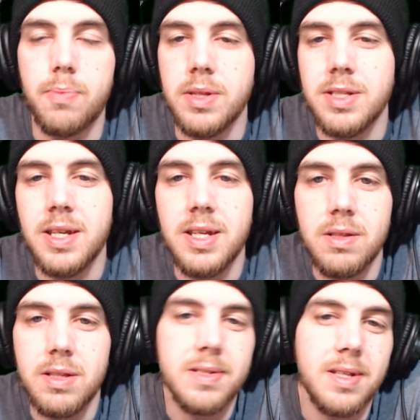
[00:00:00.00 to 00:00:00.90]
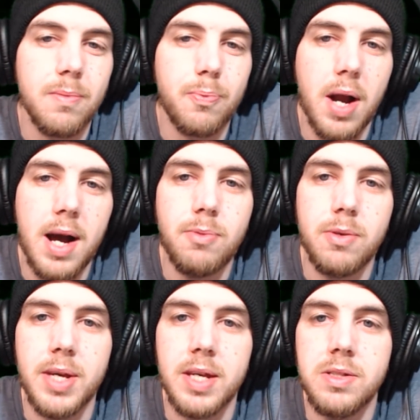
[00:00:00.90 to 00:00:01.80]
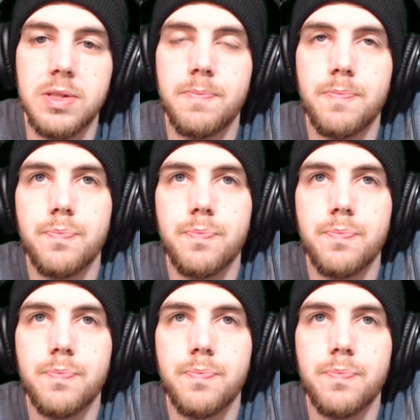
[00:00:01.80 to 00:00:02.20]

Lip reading: But see, the problem is